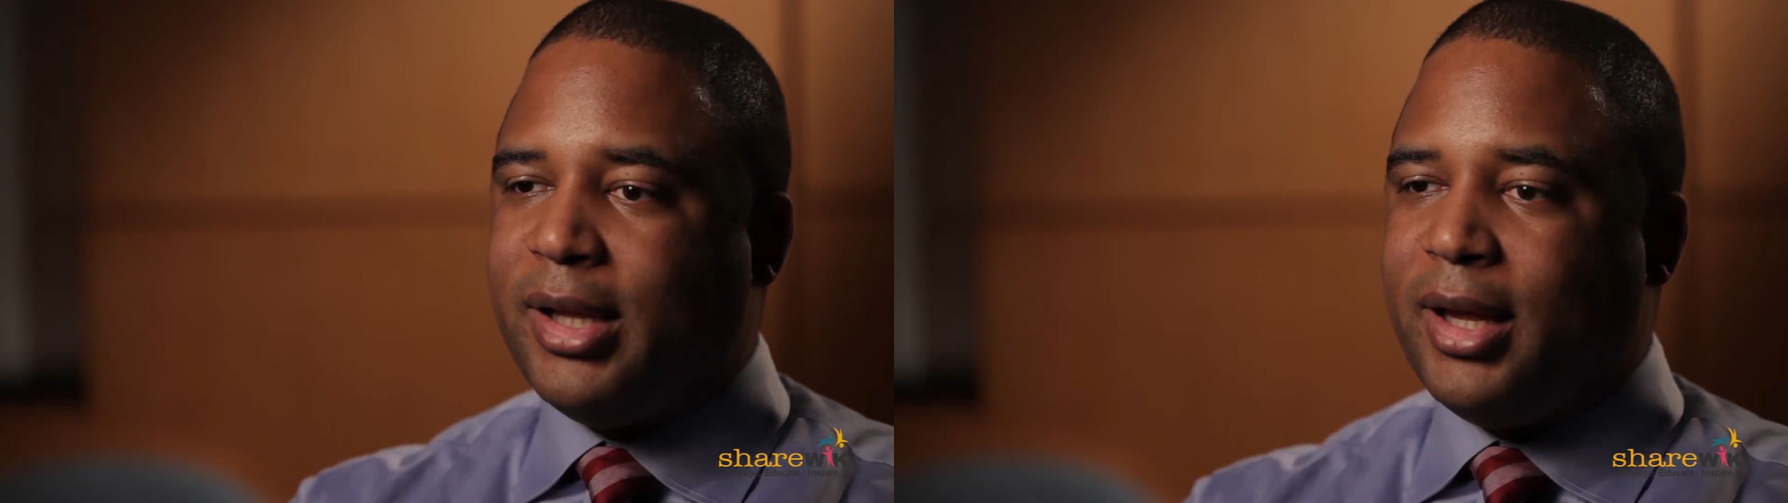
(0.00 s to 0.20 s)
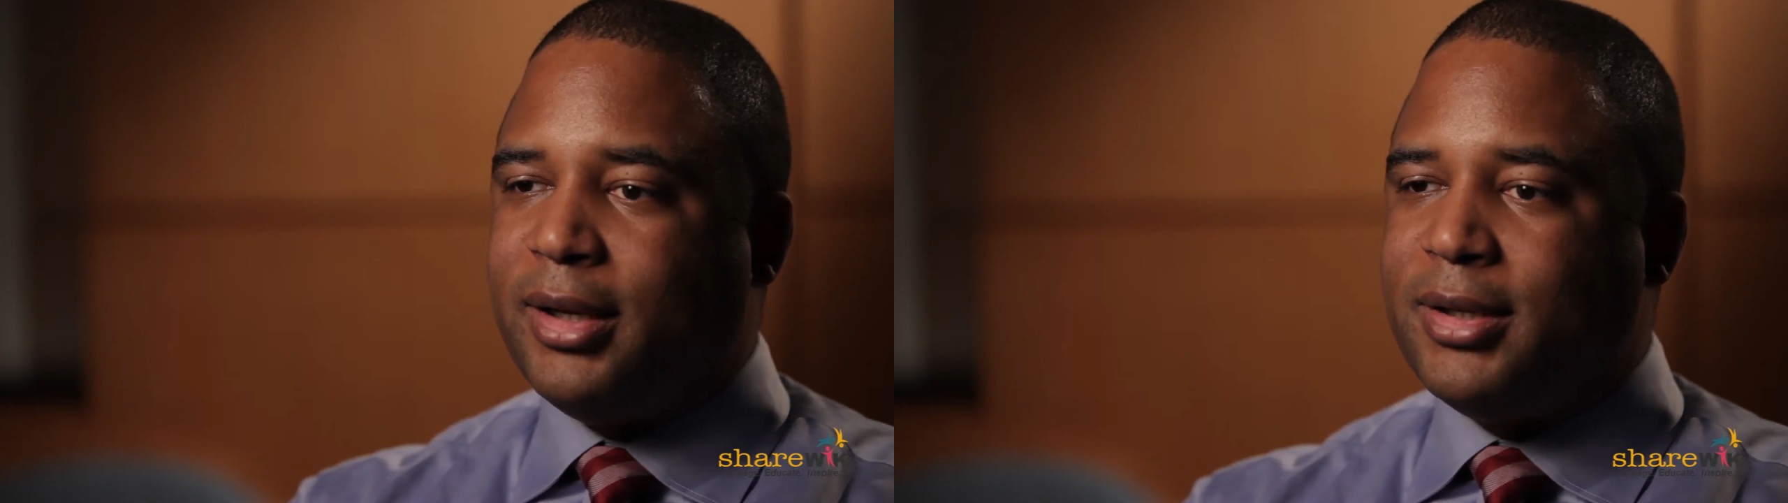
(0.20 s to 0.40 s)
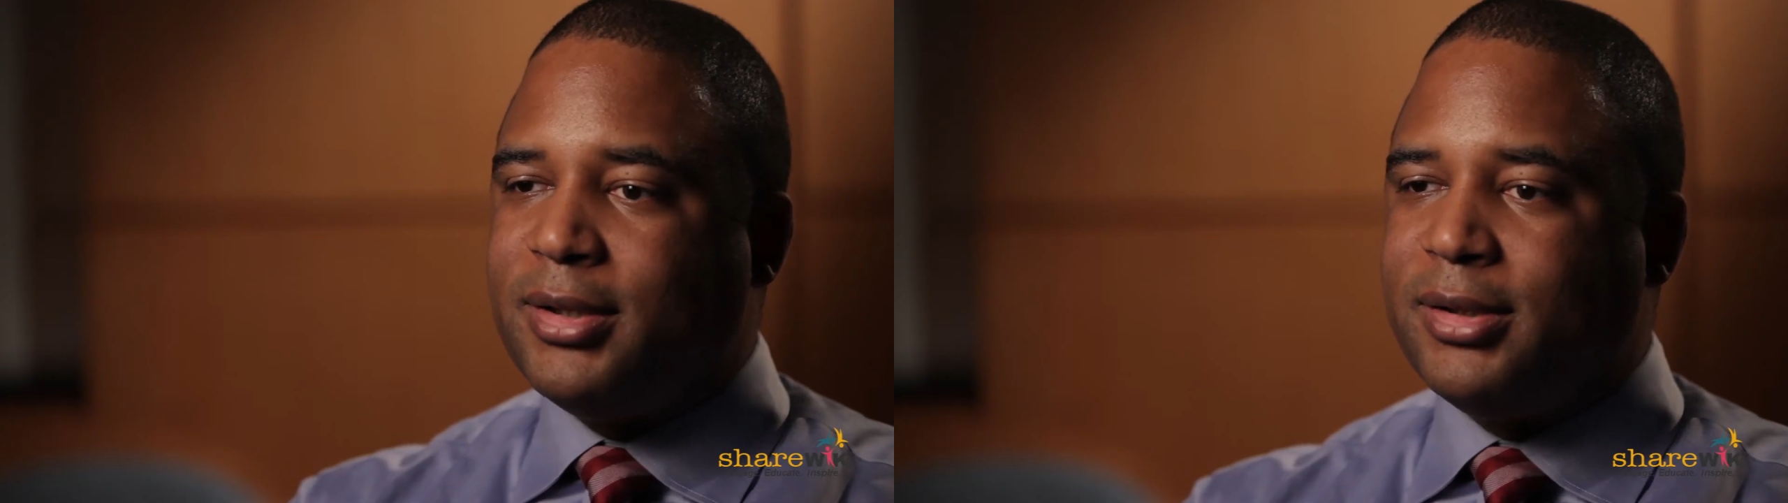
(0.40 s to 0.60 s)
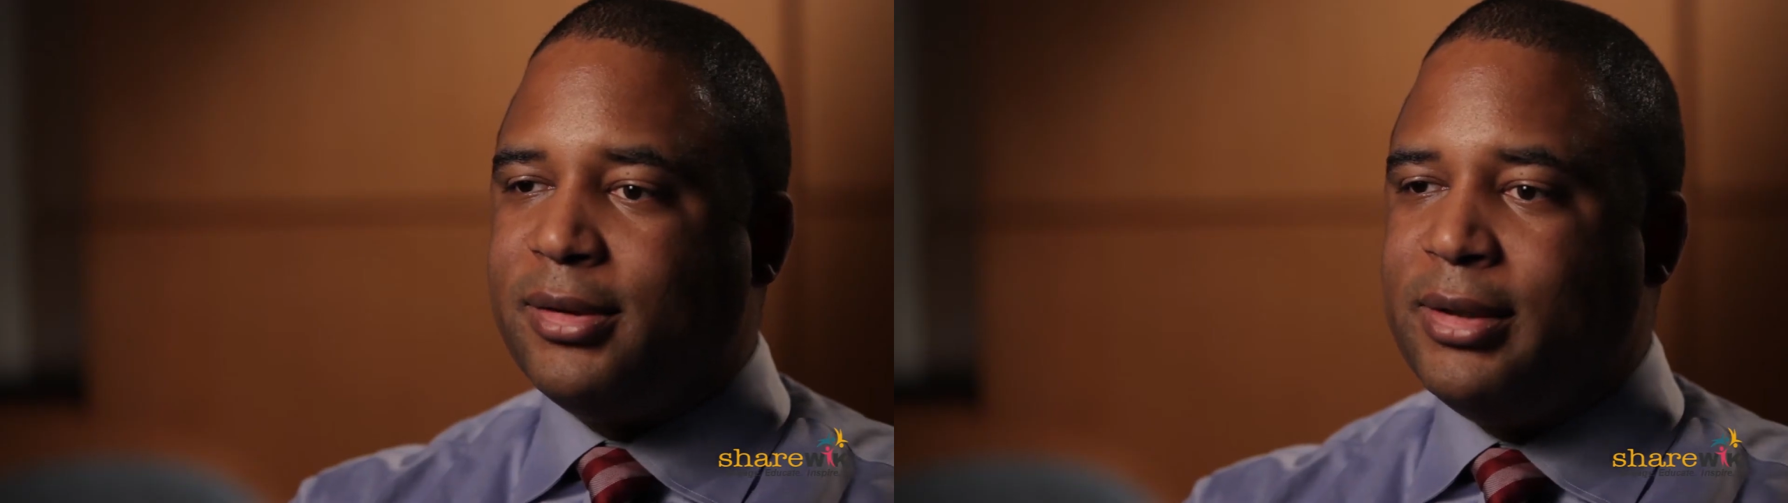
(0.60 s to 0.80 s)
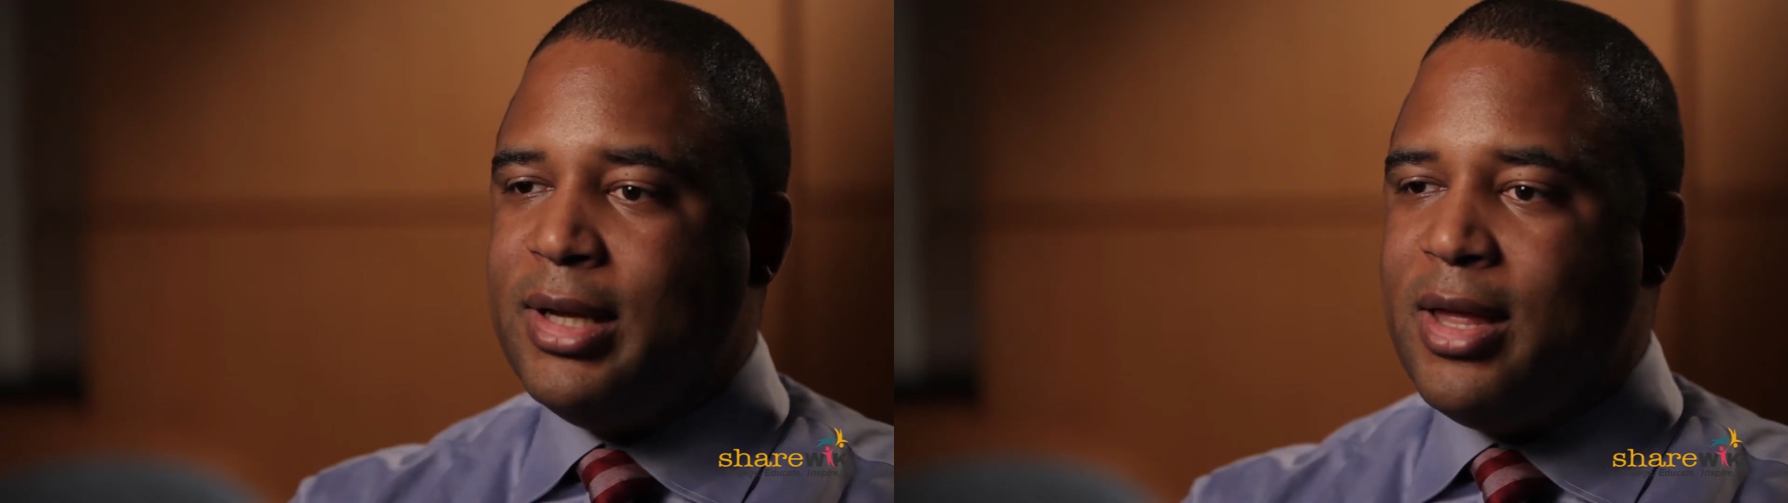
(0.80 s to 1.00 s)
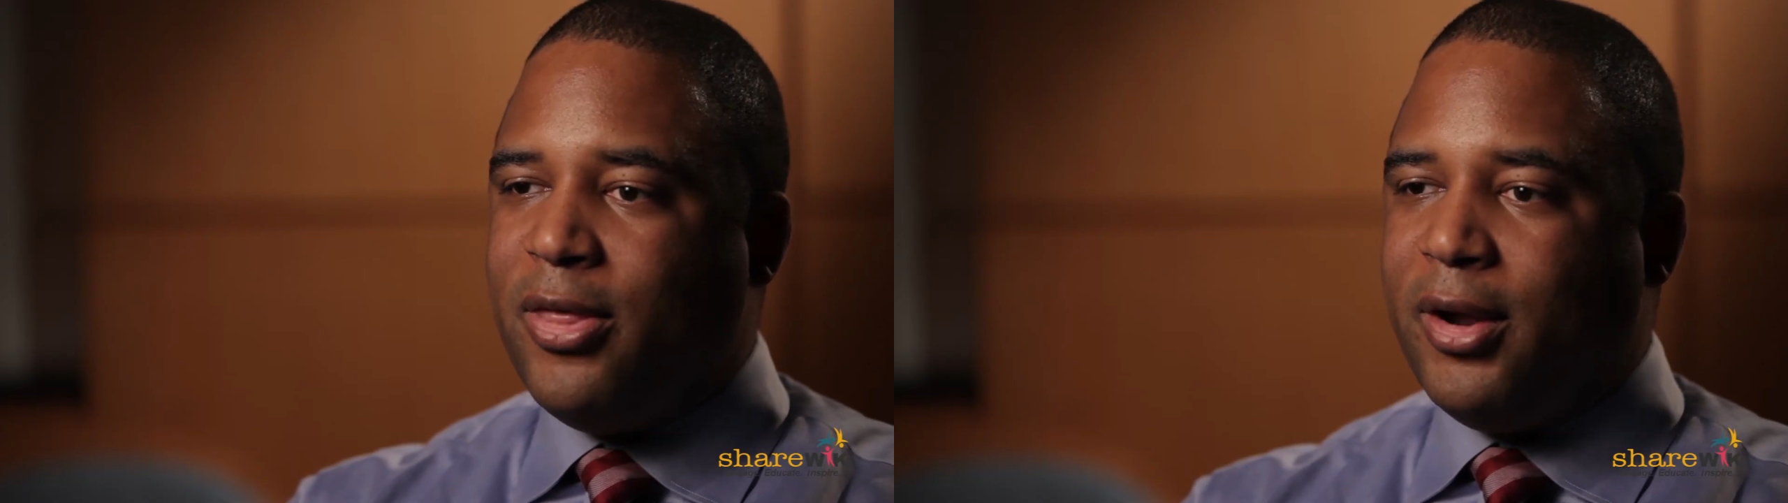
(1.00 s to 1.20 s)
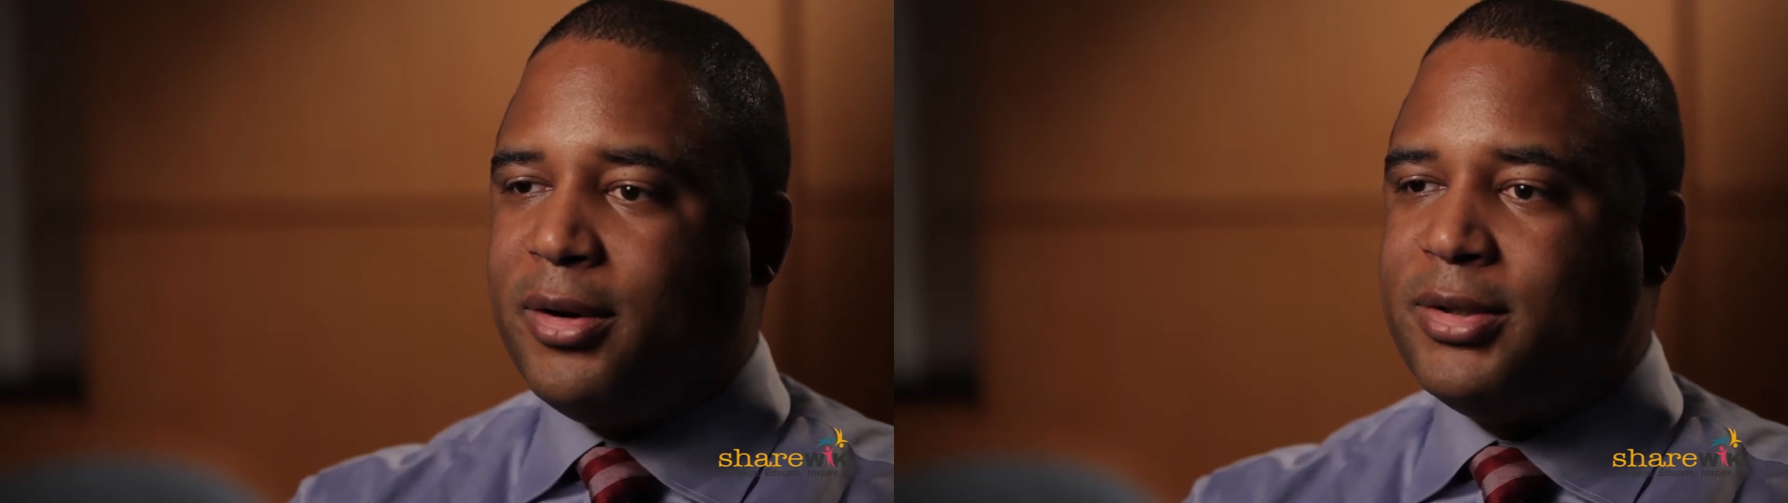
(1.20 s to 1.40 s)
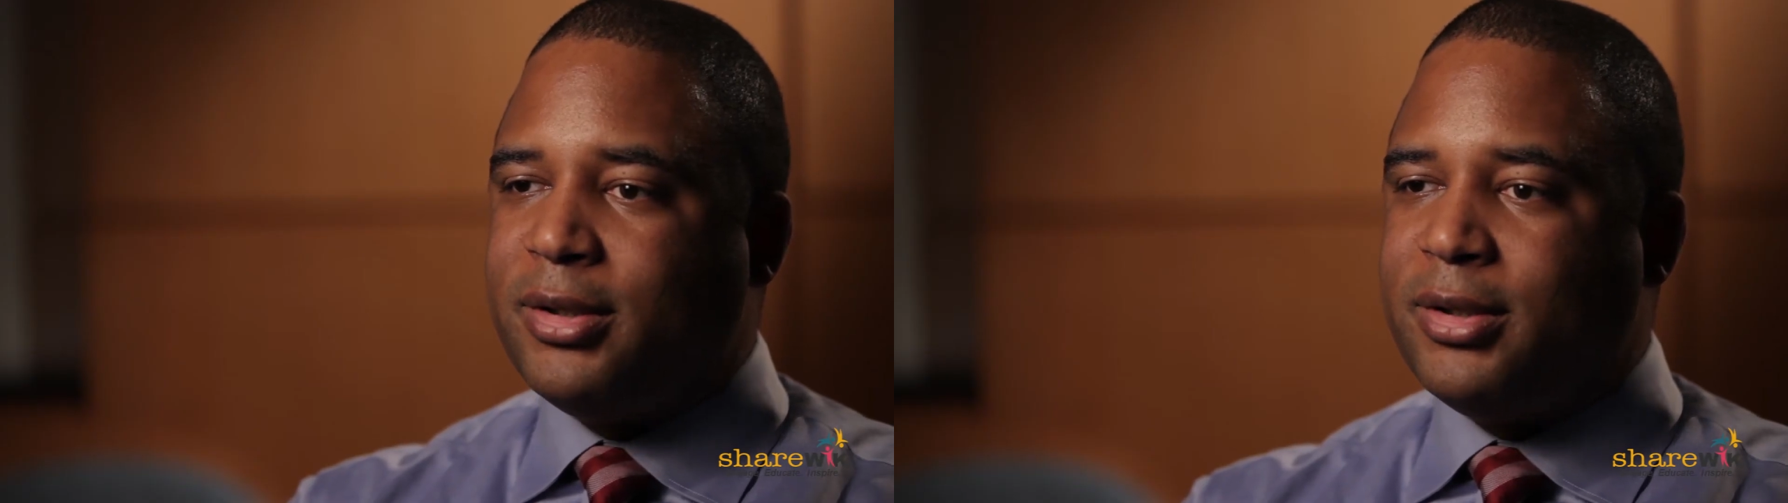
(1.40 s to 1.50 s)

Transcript: that is there